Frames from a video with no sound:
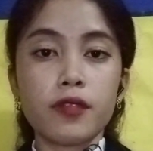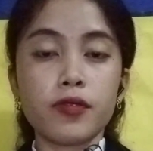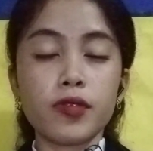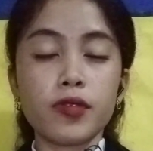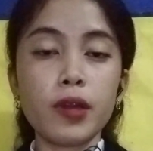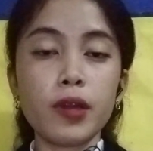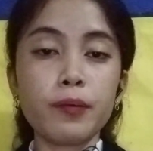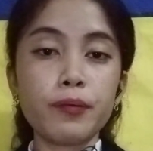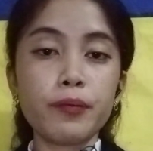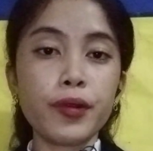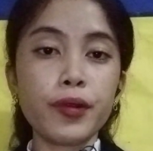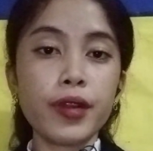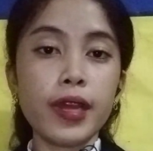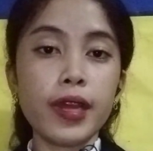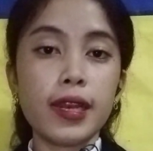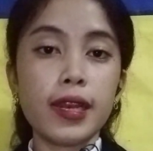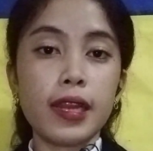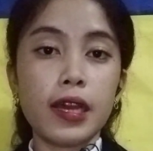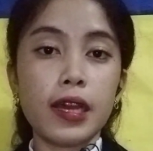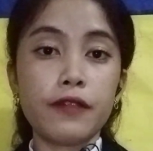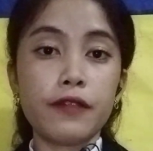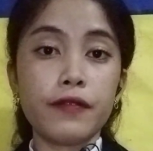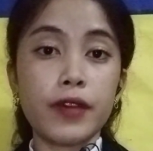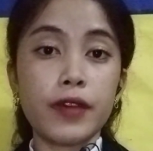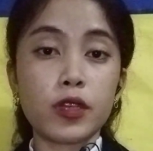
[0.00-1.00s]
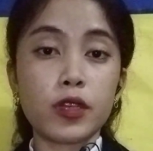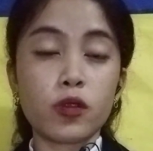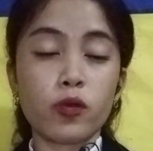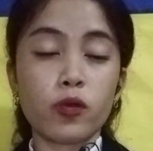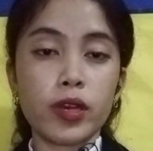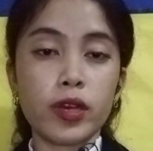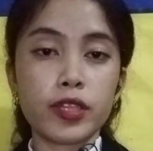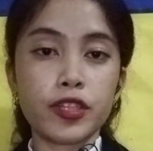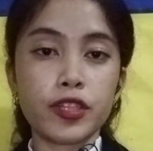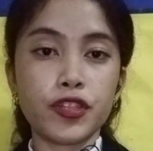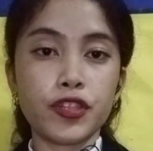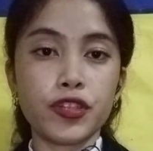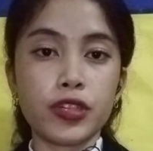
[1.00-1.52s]
Number 11
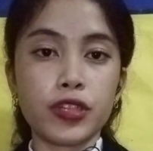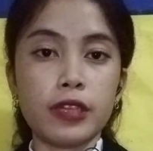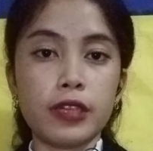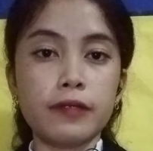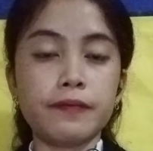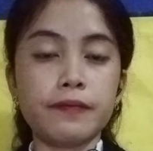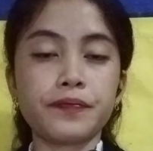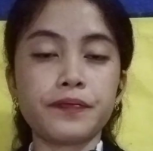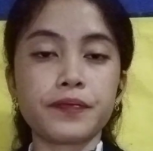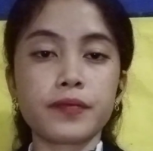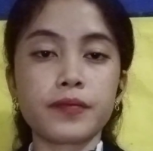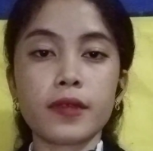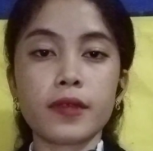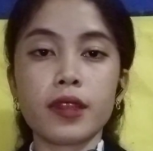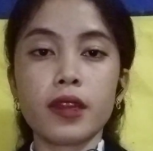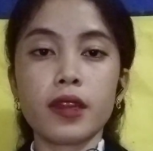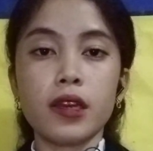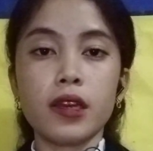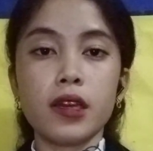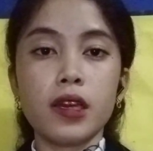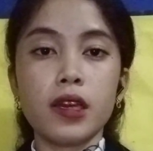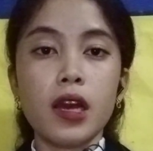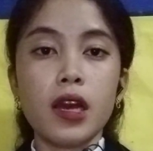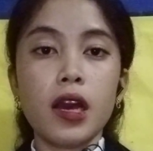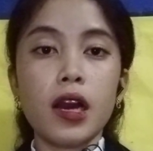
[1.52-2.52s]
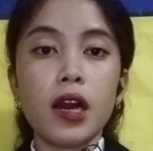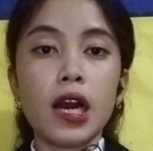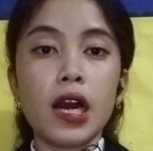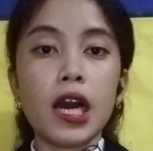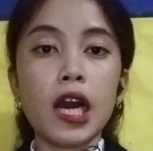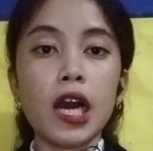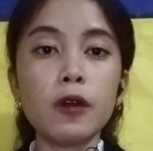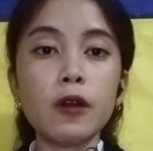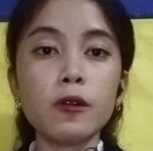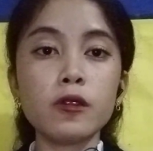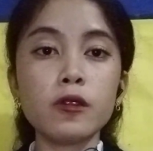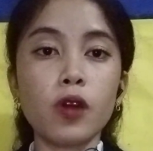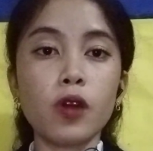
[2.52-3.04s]
question.
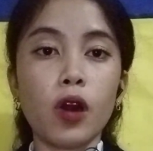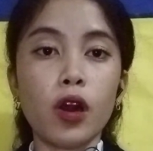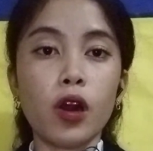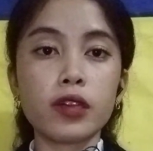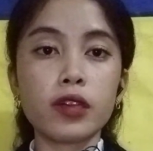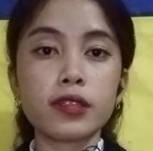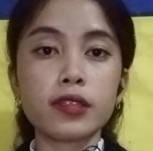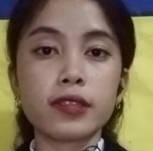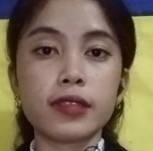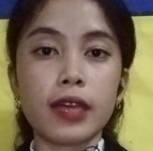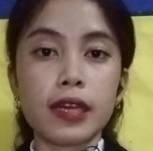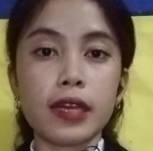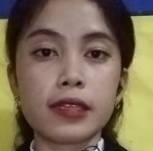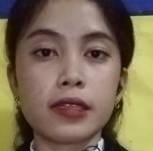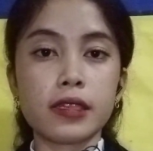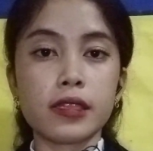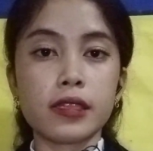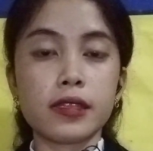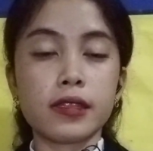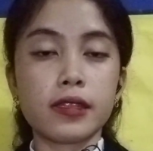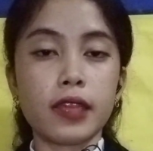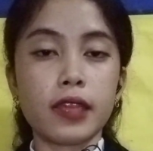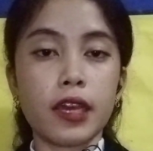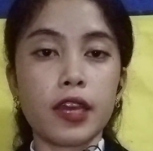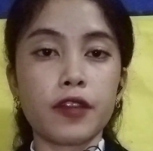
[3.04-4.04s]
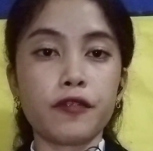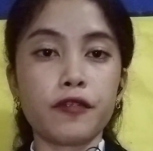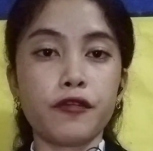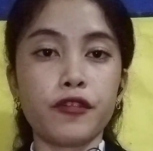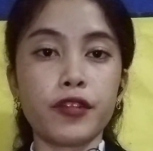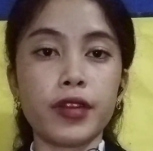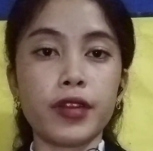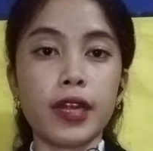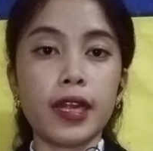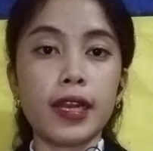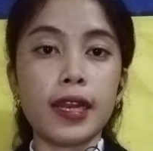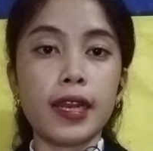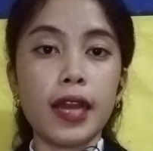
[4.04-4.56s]
How long does it take
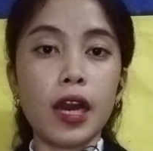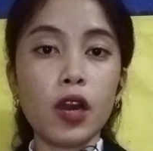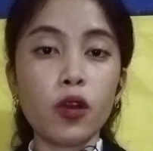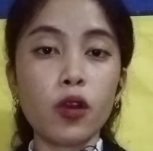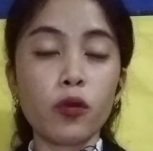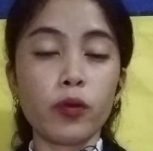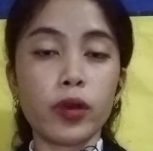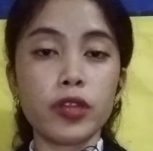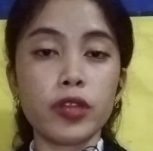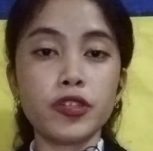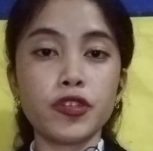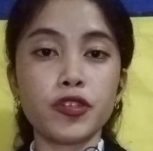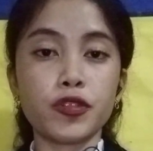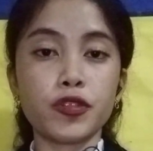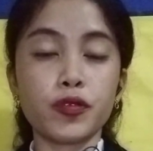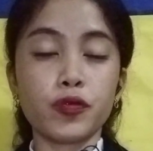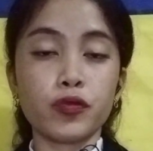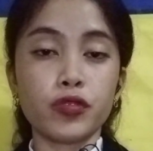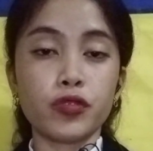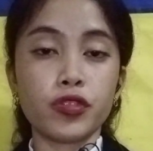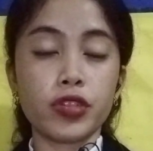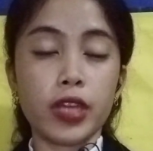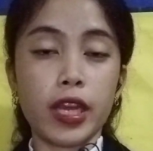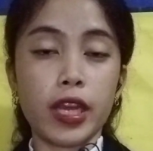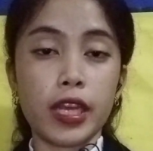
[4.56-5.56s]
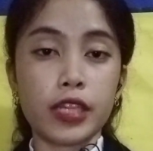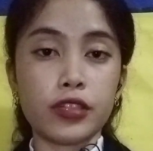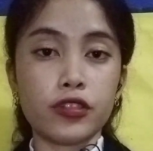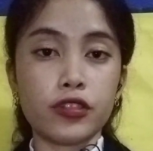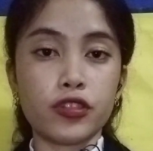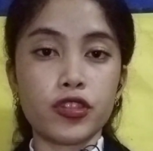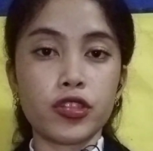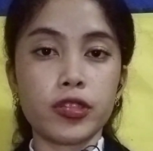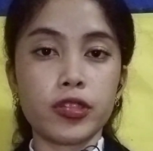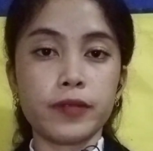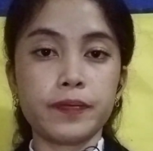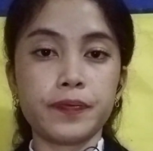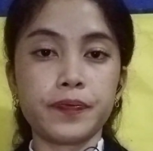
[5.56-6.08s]
for a language to
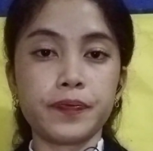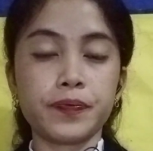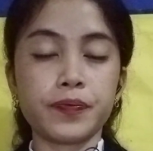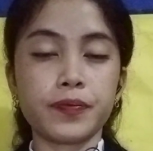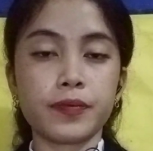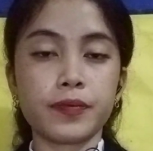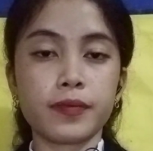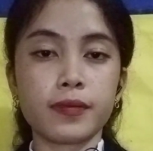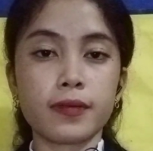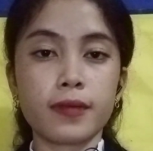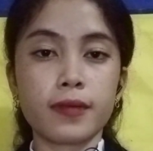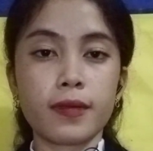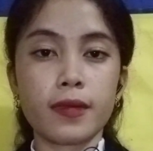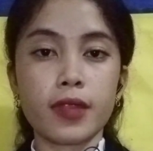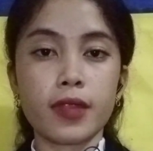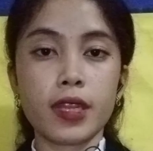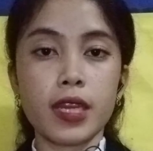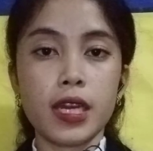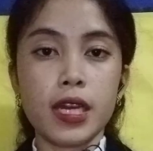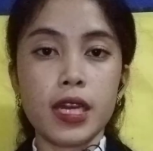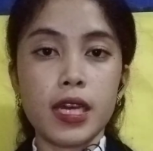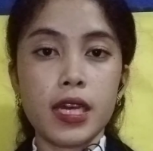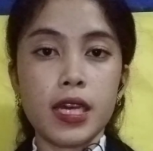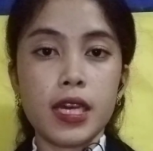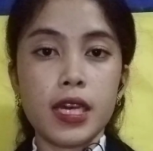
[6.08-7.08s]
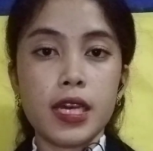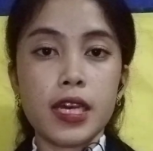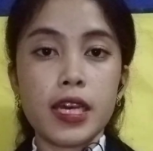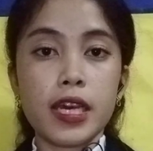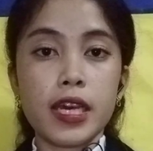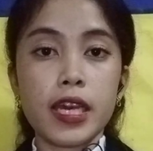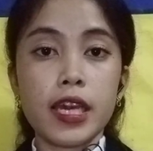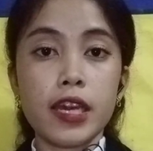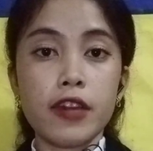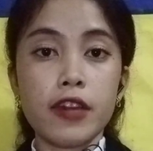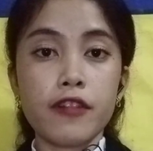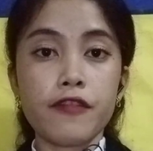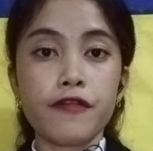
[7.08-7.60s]
change?
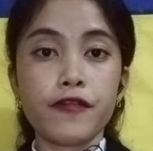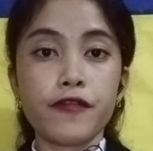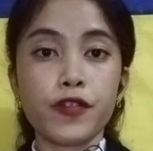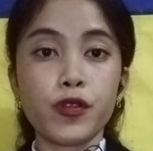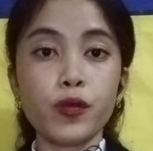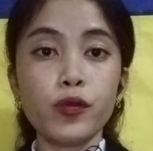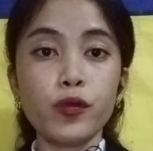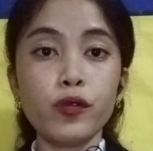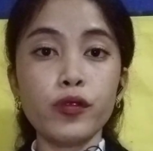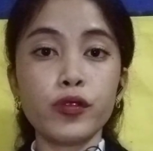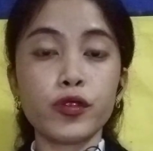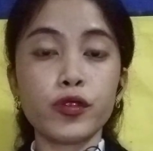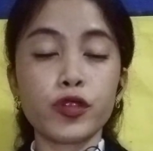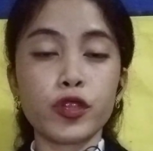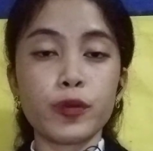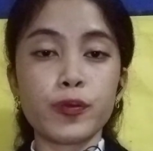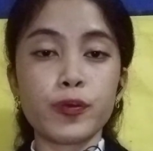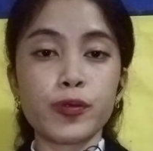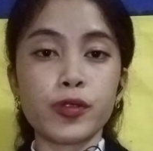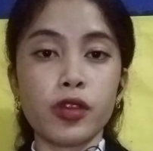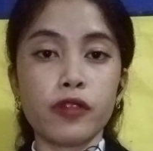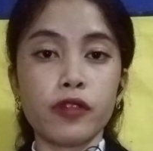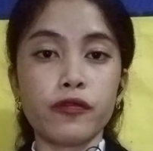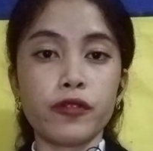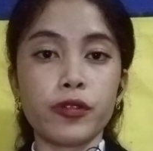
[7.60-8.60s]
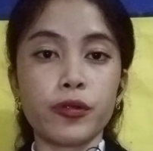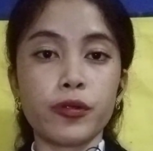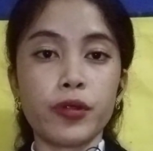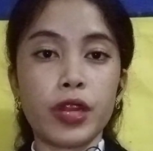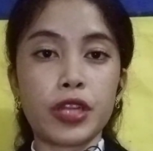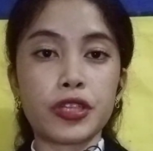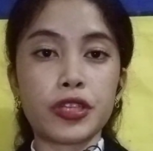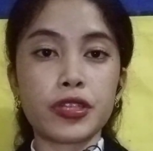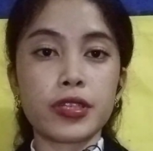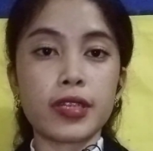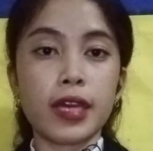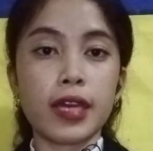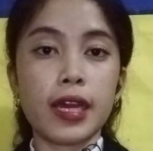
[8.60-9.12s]
If two groups of
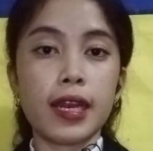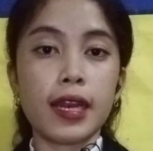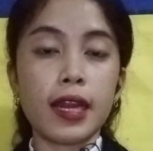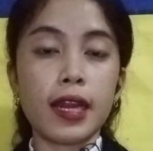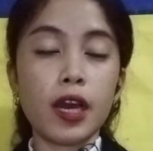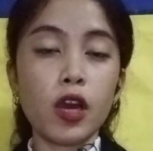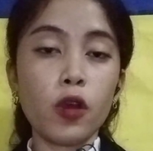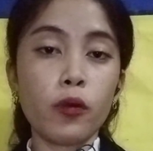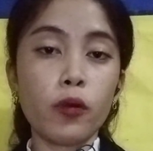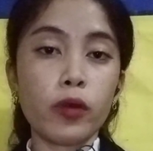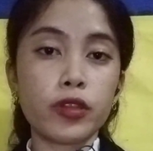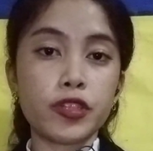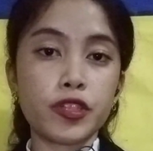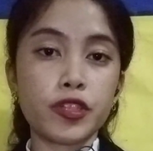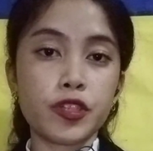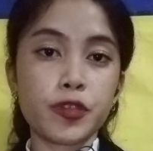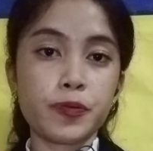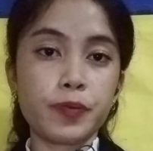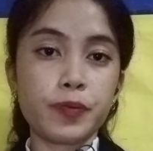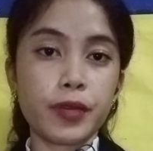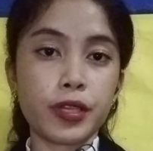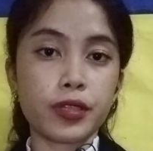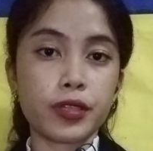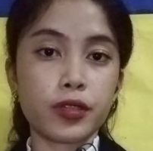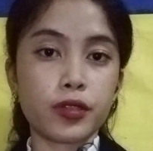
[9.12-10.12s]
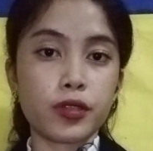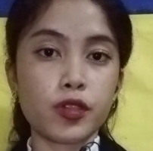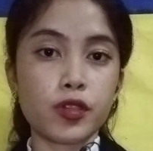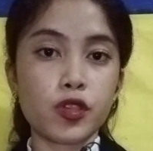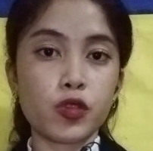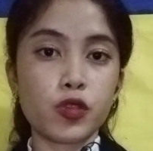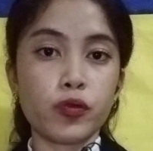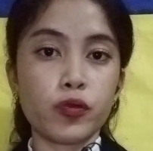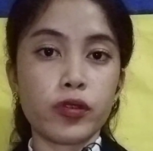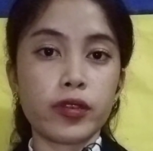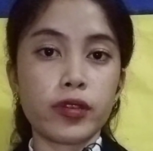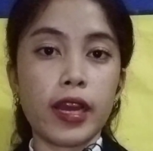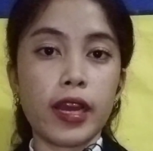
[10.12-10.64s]
original language
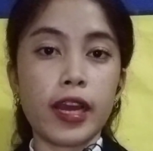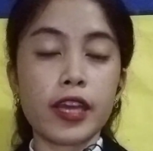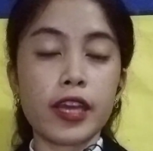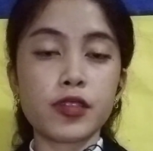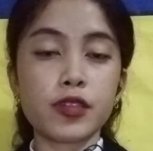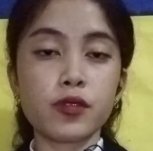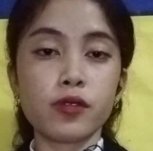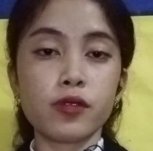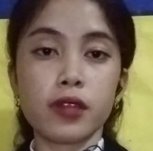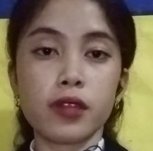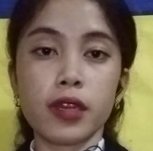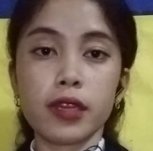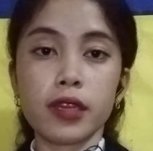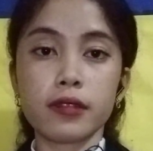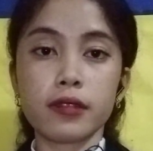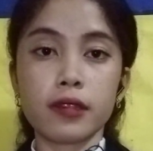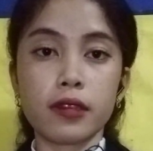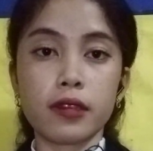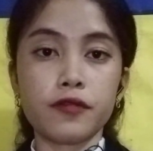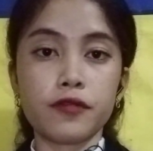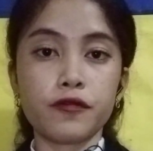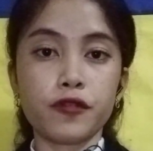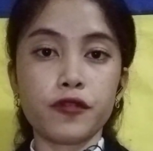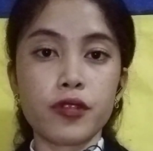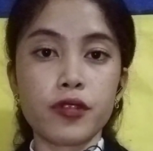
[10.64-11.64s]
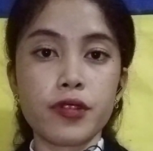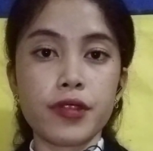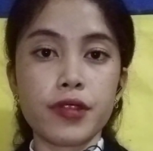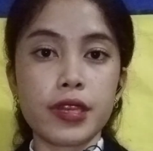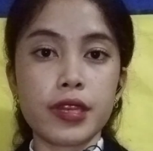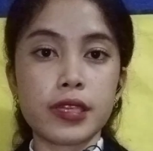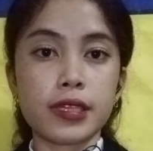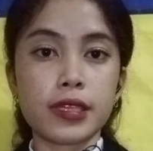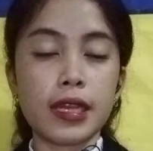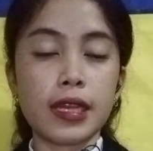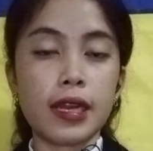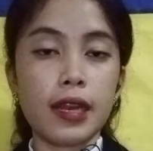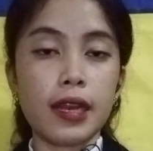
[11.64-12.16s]
speakers were isolated for
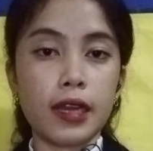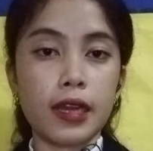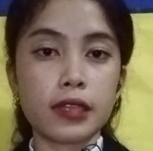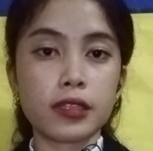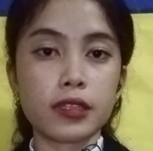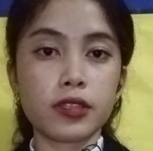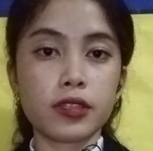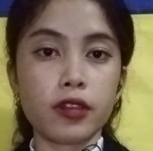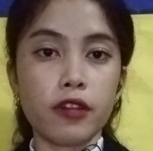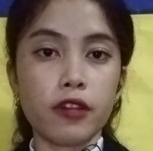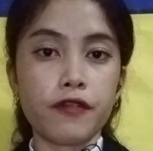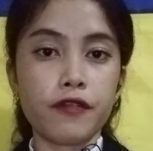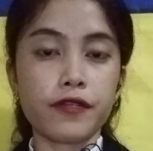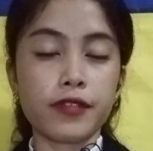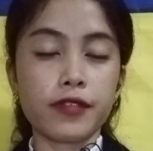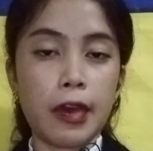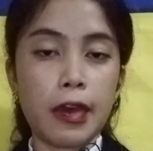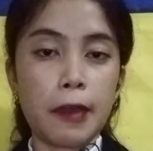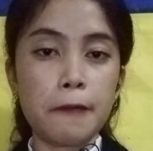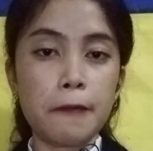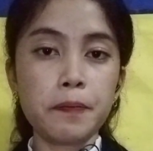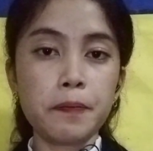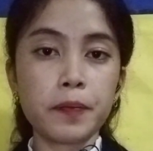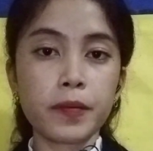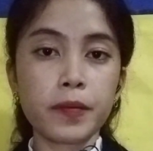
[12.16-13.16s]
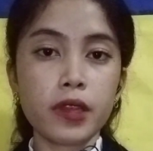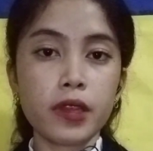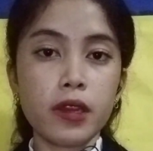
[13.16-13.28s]
this length of time,